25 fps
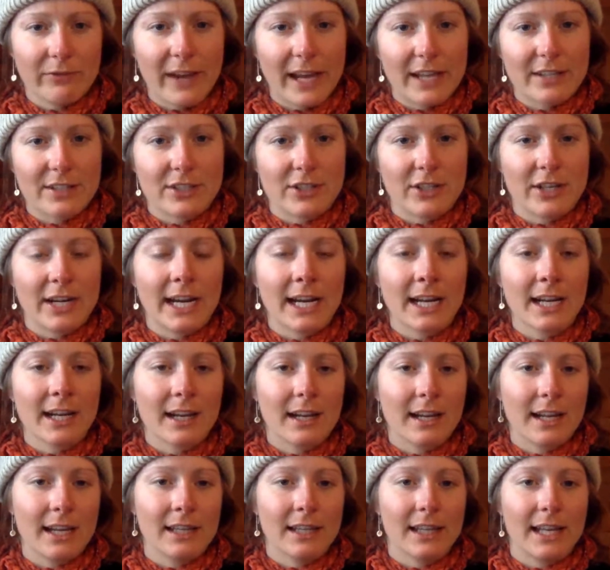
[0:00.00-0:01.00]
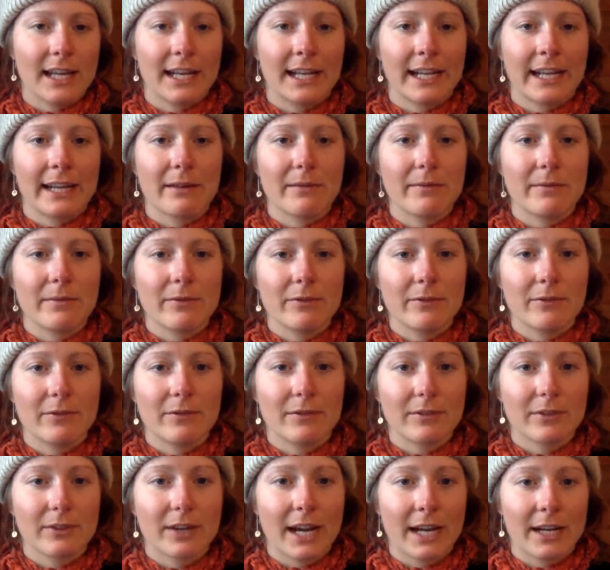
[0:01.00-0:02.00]
festering and letting it
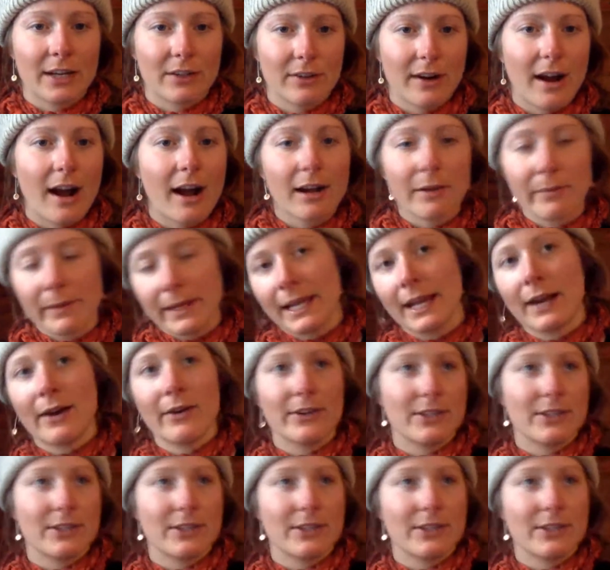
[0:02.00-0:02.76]
kind of rock me,